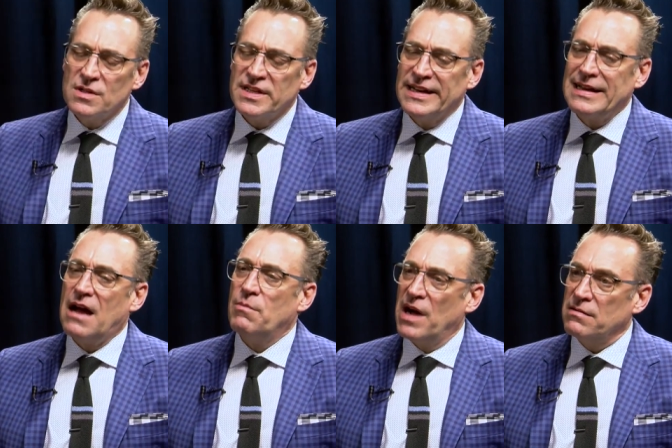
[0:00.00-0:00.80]
We're sitting
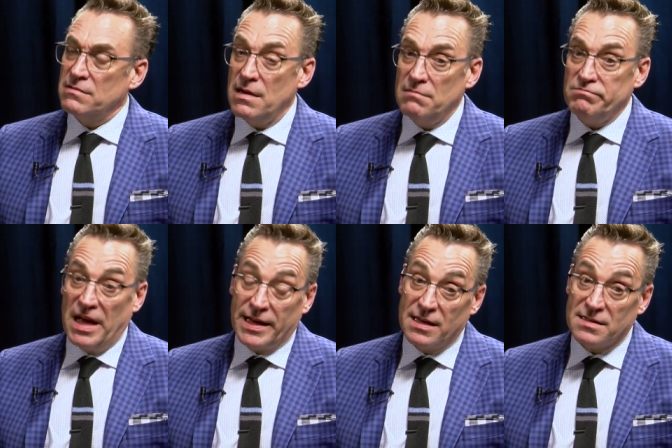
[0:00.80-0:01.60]
now about
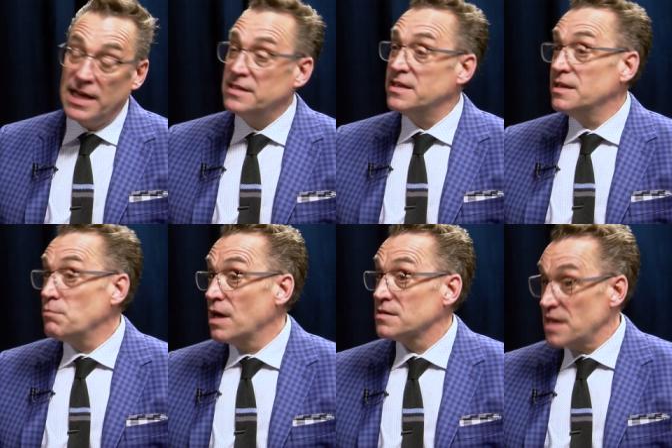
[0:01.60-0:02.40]
I guess
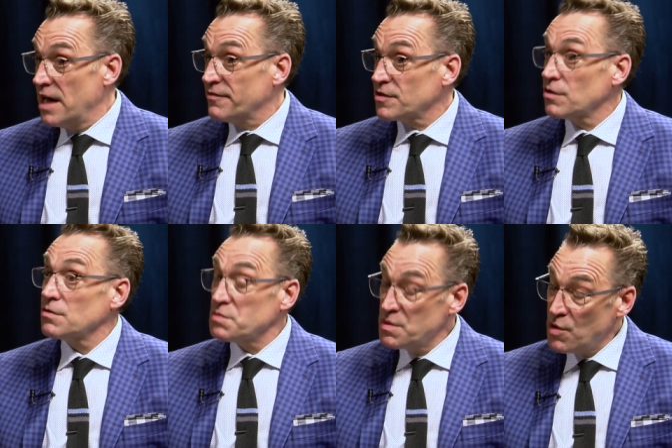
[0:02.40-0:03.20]
18 months
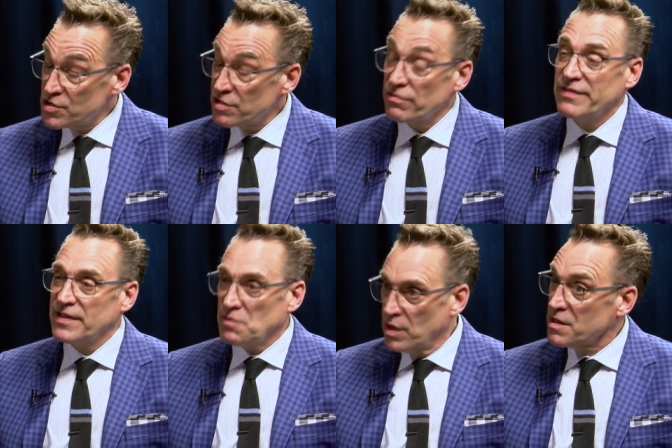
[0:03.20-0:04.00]
after the most
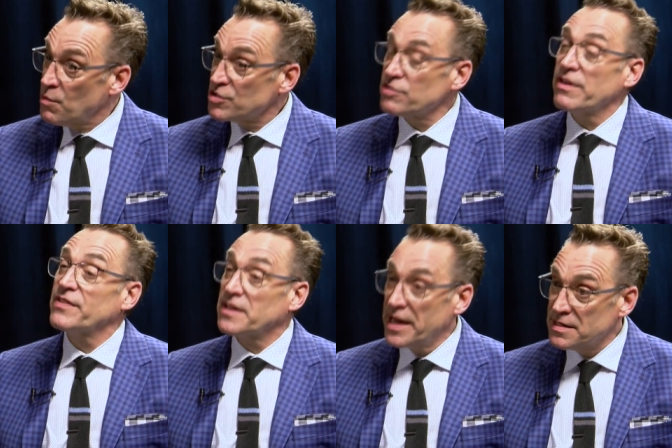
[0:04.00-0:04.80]
horrific, one of the most
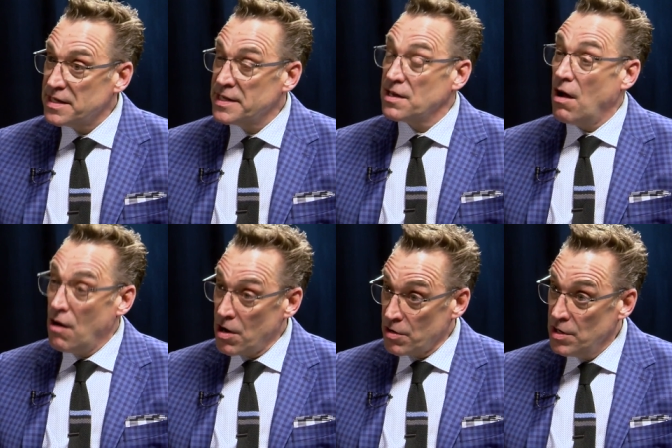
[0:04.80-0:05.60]
horrific days in
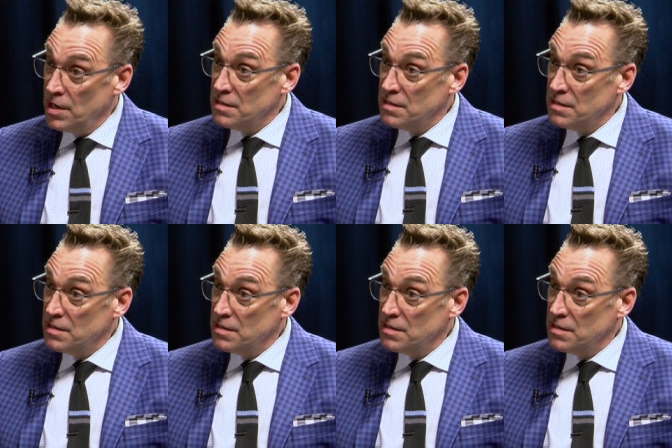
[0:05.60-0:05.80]
our